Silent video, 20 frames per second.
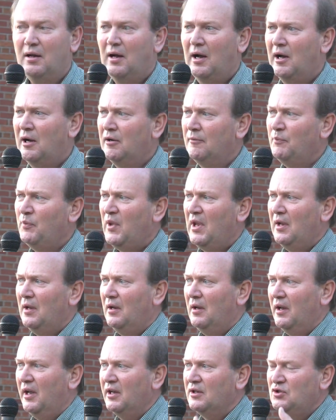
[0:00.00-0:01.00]

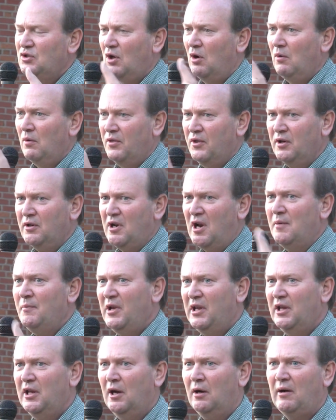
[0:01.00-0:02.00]
And so they're
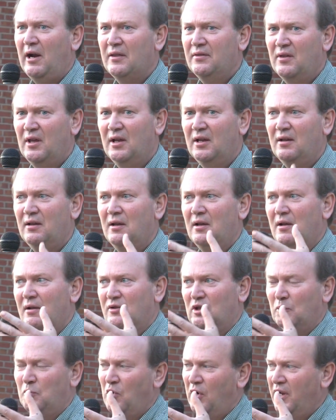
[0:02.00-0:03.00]
coming here, I think,
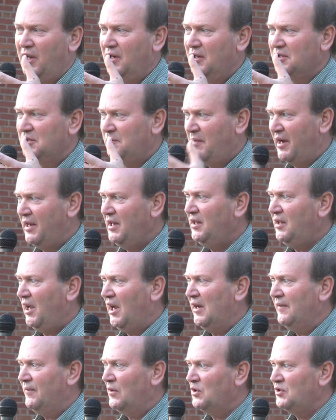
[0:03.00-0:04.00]
to put in as many
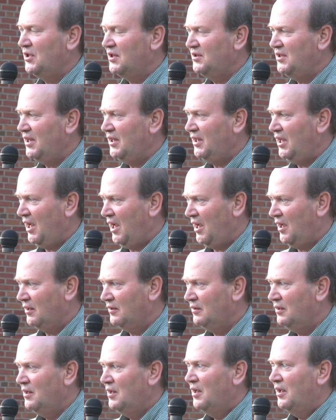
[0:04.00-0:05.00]
CAFOs as they
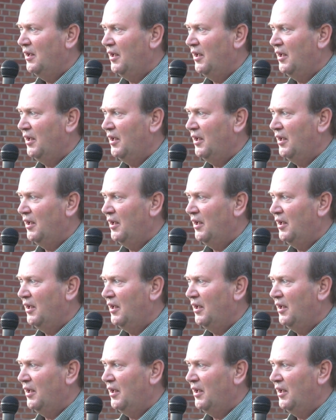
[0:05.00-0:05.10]
can.